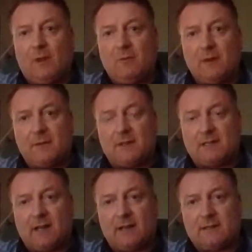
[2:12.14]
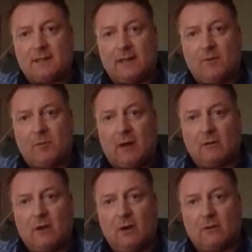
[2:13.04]
when I decided to give up
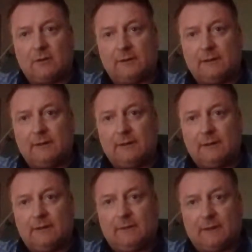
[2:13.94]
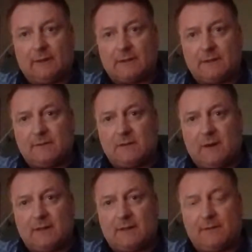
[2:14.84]
alcohol because of
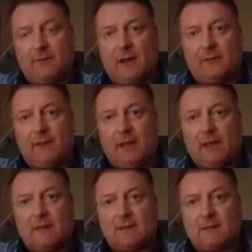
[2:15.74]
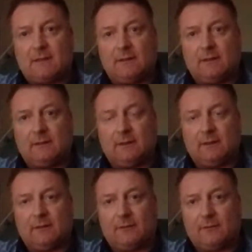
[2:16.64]
25 years
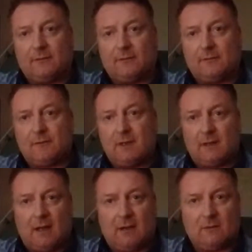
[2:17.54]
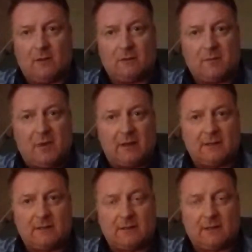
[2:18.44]
of alcohol
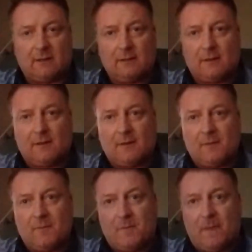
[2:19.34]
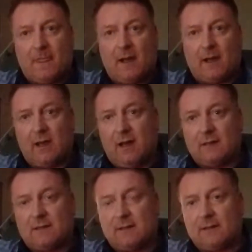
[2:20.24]
dependency. I
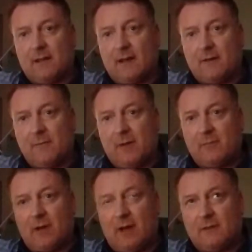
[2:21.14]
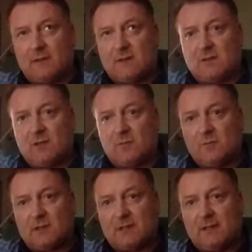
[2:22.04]
remember having some
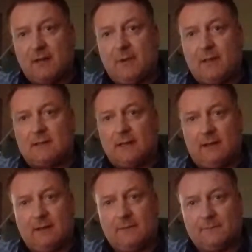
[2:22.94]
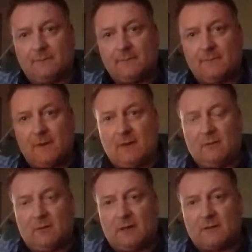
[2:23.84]
CBT
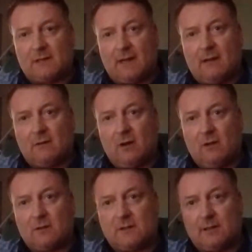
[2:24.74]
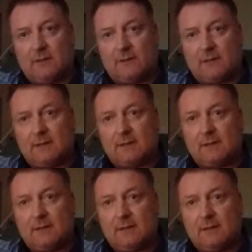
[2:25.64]
when I was in alcohol services,